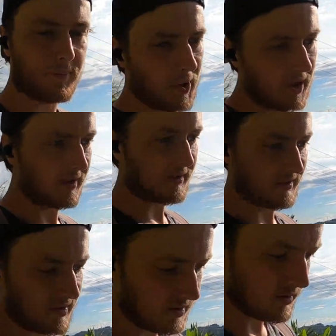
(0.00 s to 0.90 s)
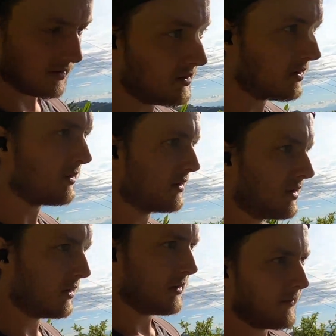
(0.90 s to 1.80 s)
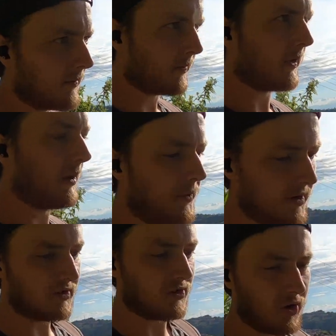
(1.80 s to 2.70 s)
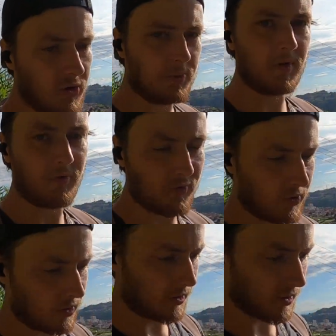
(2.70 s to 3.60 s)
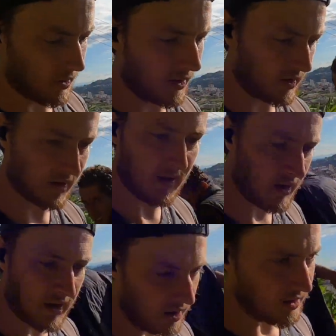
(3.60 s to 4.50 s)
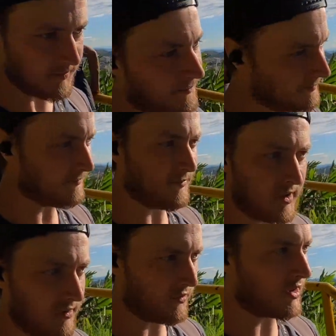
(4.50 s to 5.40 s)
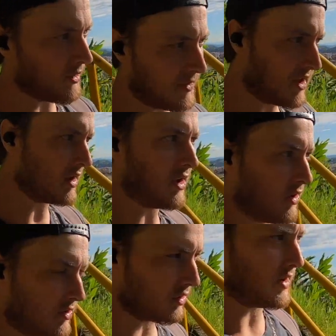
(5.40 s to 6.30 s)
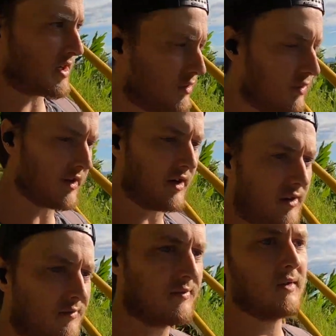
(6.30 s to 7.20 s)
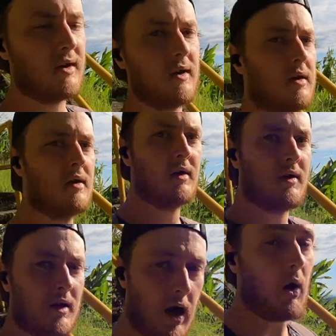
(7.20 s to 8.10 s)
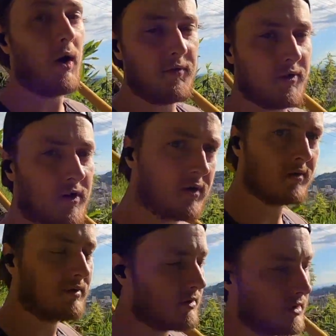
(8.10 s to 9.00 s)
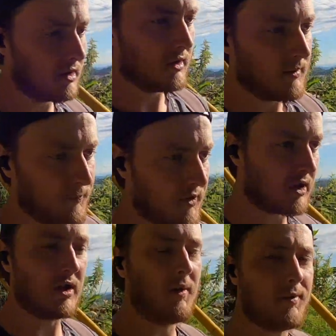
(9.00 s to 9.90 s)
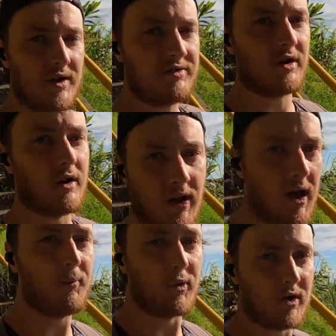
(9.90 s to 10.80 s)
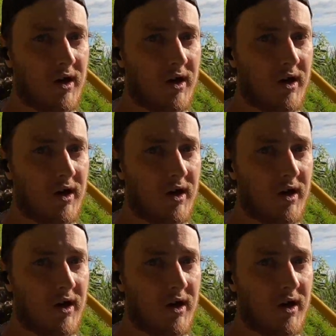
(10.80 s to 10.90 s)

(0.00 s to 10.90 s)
but I've been told before, like, hey, if you're gonna be alone, don't walk through there. However, Colombians are a lot more